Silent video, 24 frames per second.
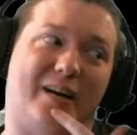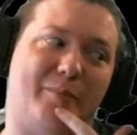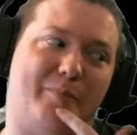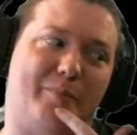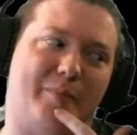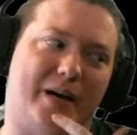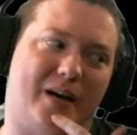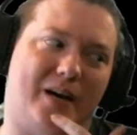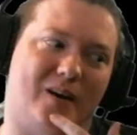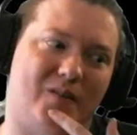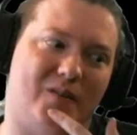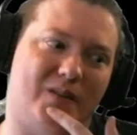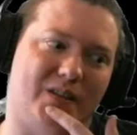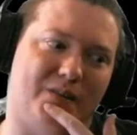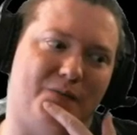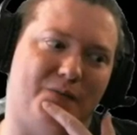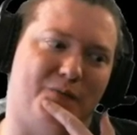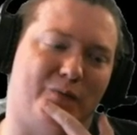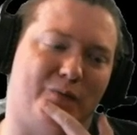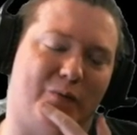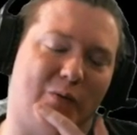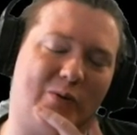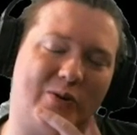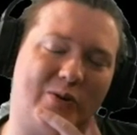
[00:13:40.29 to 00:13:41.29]
about the
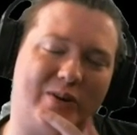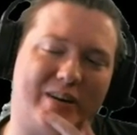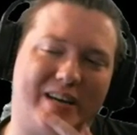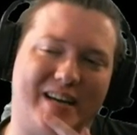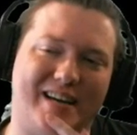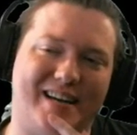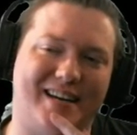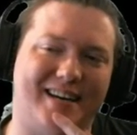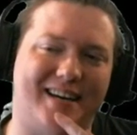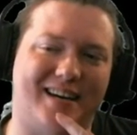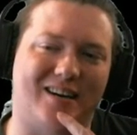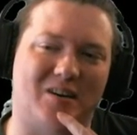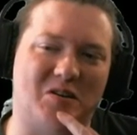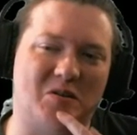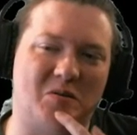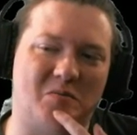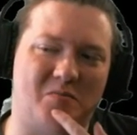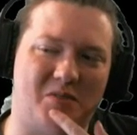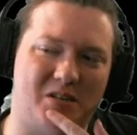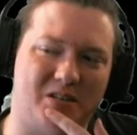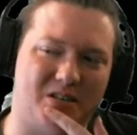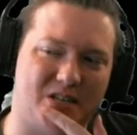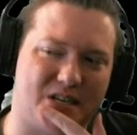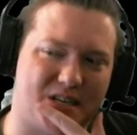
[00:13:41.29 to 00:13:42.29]
48-hour
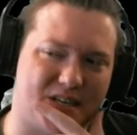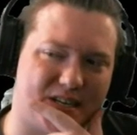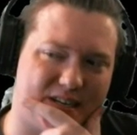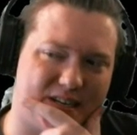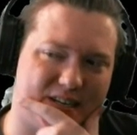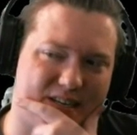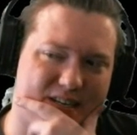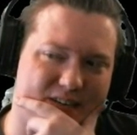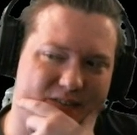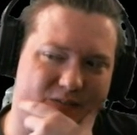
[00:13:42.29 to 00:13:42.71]
mark,